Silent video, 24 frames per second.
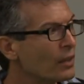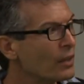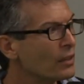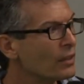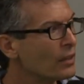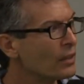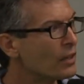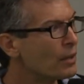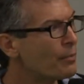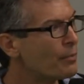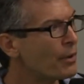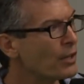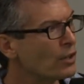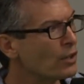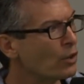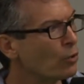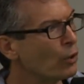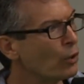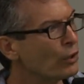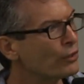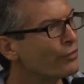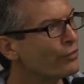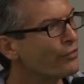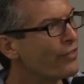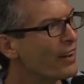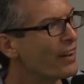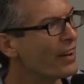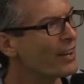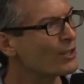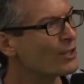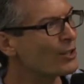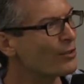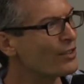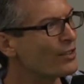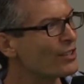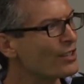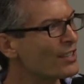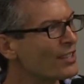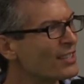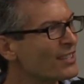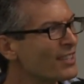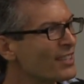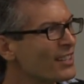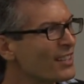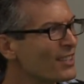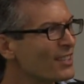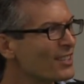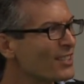It depends on what phase of their
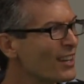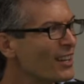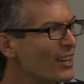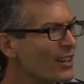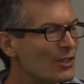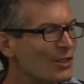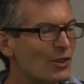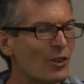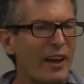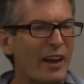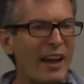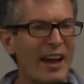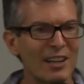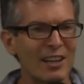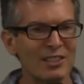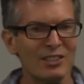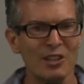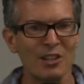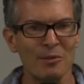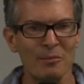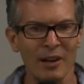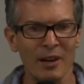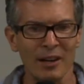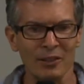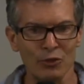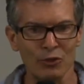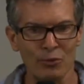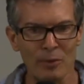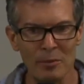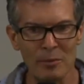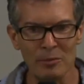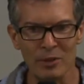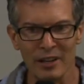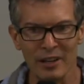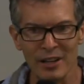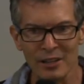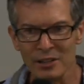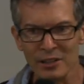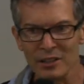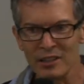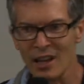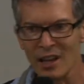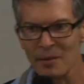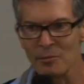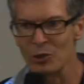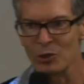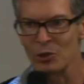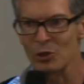disease you catch them at. Remember, every
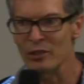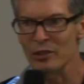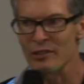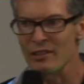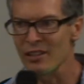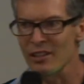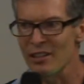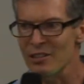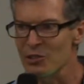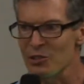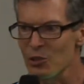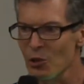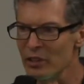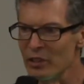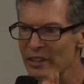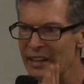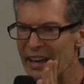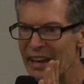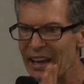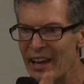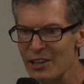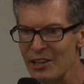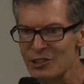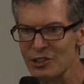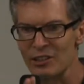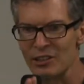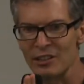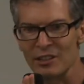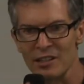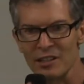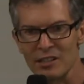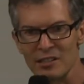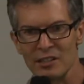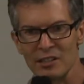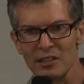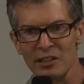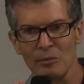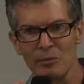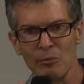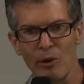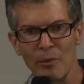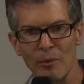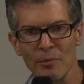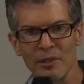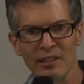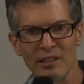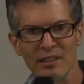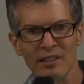time you do a test, you only catch it in a single
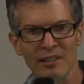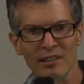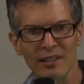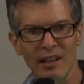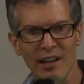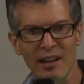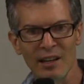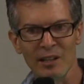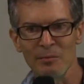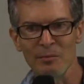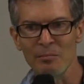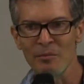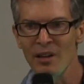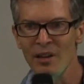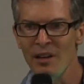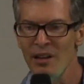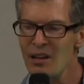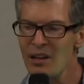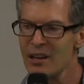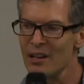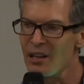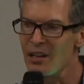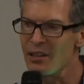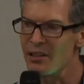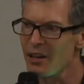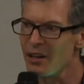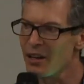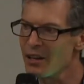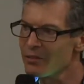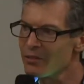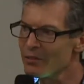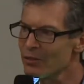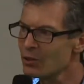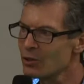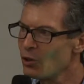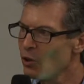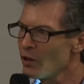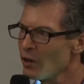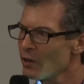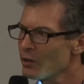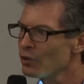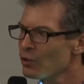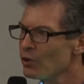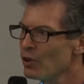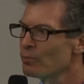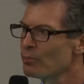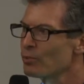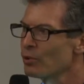moment in time, and they are going
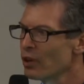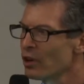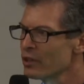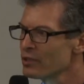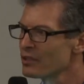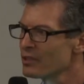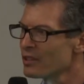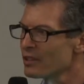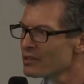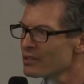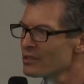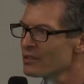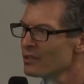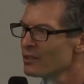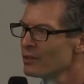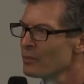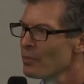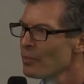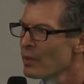through a process.